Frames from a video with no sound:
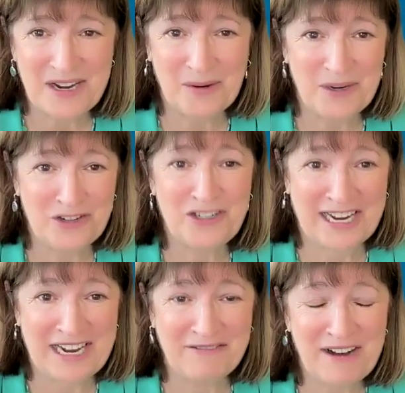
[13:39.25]
when you're
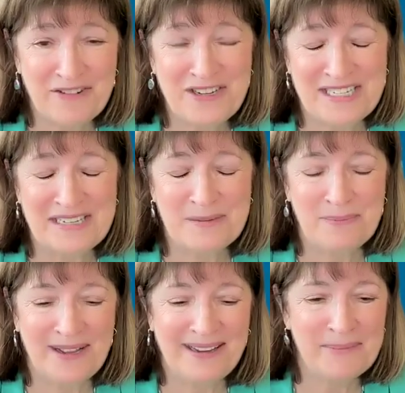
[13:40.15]
checking references,
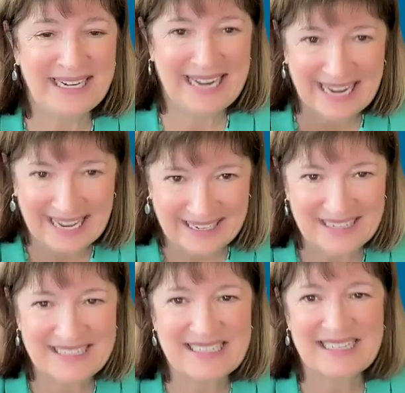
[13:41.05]
but again,
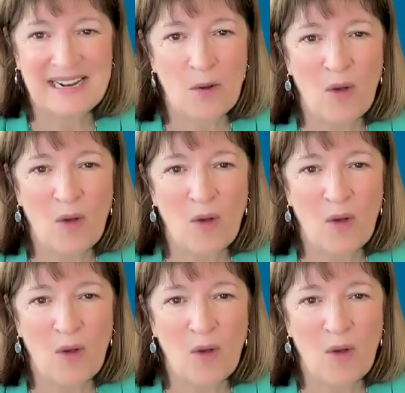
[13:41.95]
it's